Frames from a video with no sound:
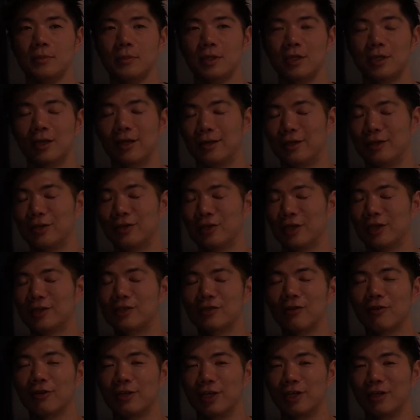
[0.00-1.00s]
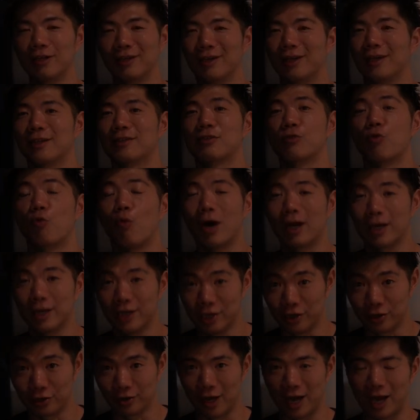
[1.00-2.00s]
It's not nearly, it's 1
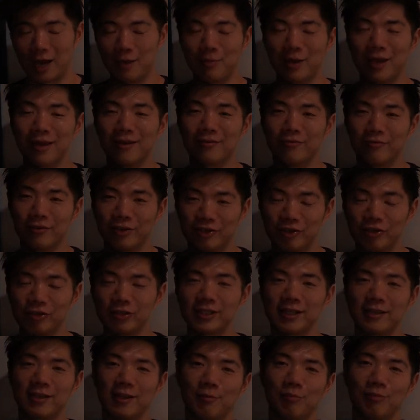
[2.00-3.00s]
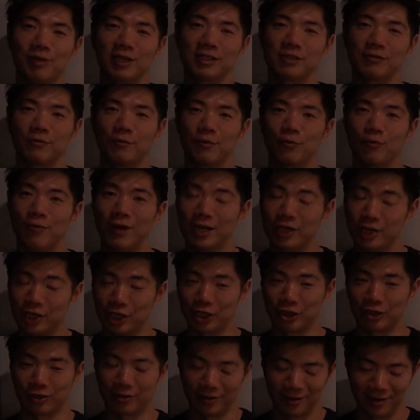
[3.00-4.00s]
year. I've been reducing the meds for 1
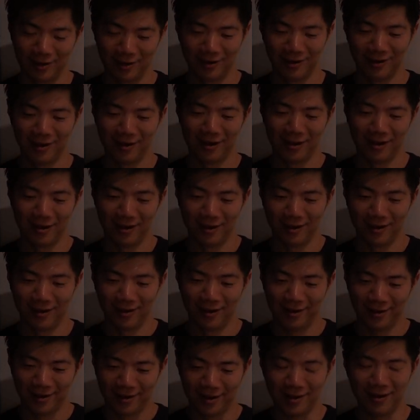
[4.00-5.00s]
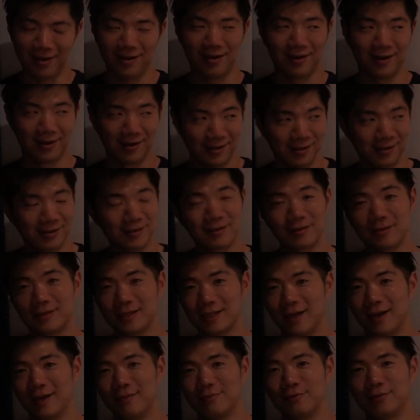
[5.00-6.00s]
year. Yeah,
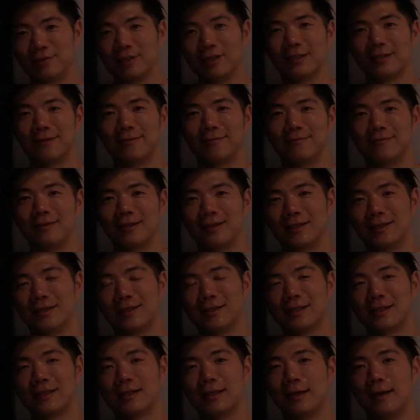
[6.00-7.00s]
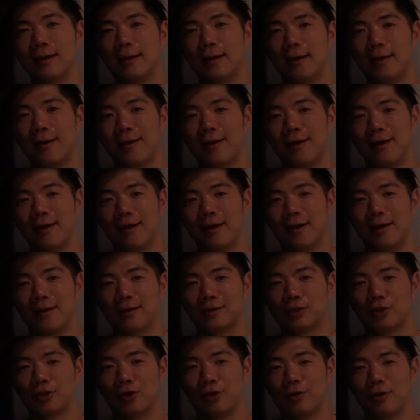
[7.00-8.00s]
time really flies.
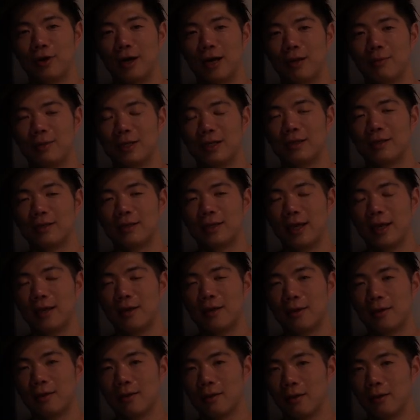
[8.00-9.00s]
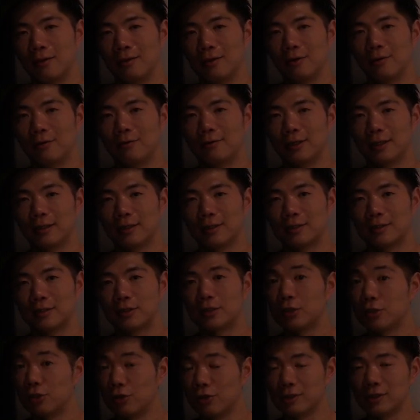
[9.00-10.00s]
So I've been taking the
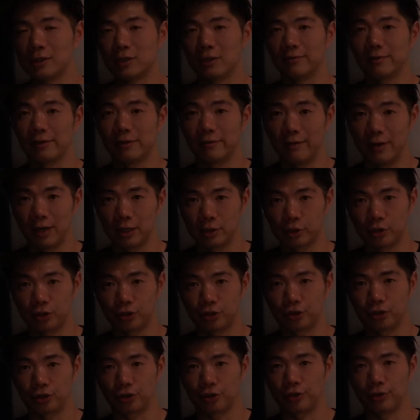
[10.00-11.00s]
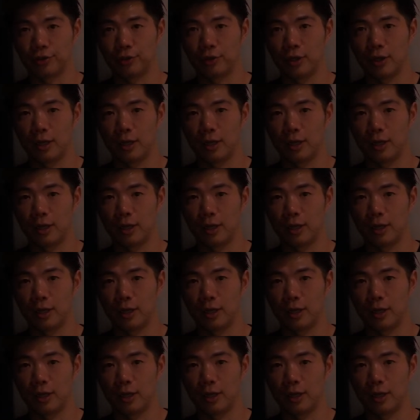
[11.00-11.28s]
lowest dose of Effexor,